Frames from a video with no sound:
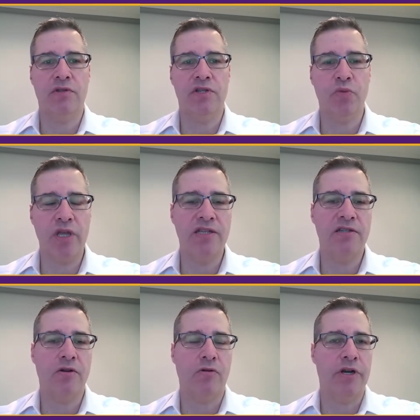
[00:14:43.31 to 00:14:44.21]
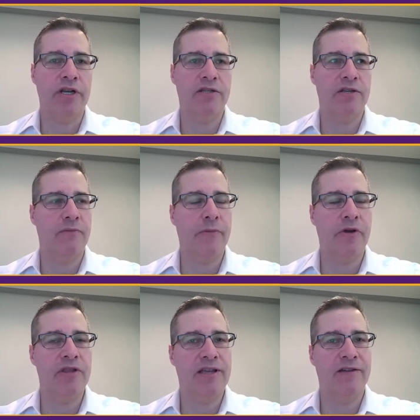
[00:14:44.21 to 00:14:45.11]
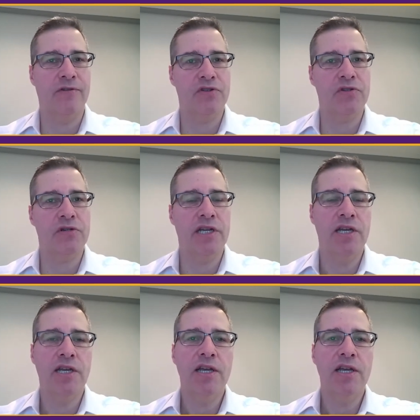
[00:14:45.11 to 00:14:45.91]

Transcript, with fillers: this week to, commemorate the anniversary.